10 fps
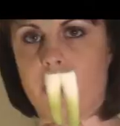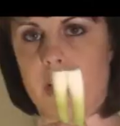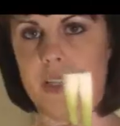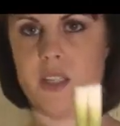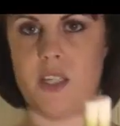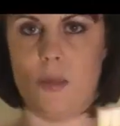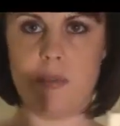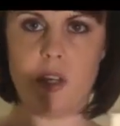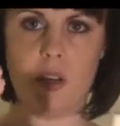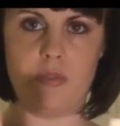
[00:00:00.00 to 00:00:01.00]
You cut the
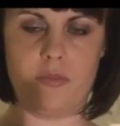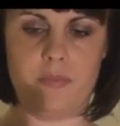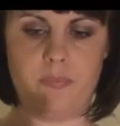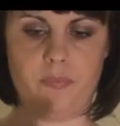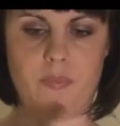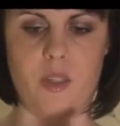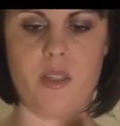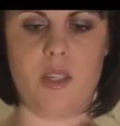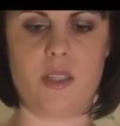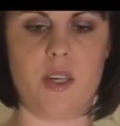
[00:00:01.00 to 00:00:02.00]
tips off,
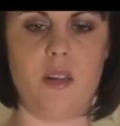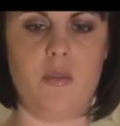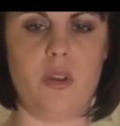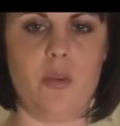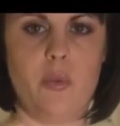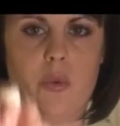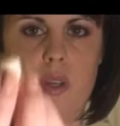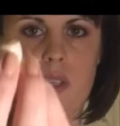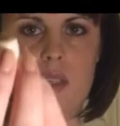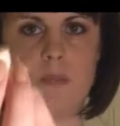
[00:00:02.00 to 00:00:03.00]
because that's kind of where the root
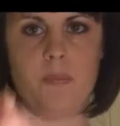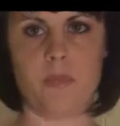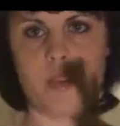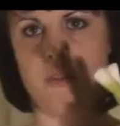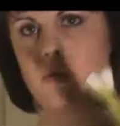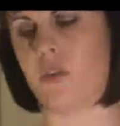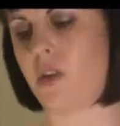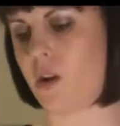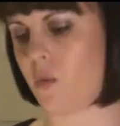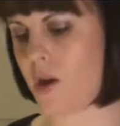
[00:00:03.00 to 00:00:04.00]
is, and throw that